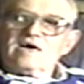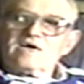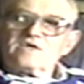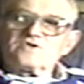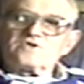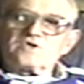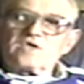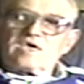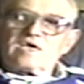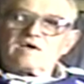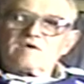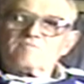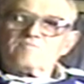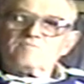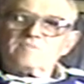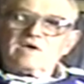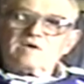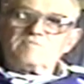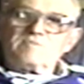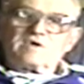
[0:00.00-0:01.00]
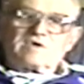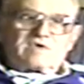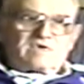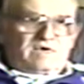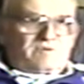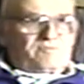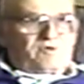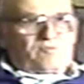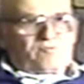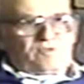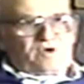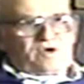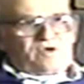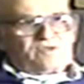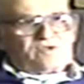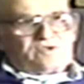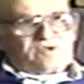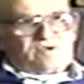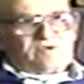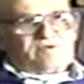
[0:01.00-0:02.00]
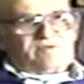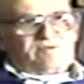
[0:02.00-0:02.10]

I'd say maybe a couple of months.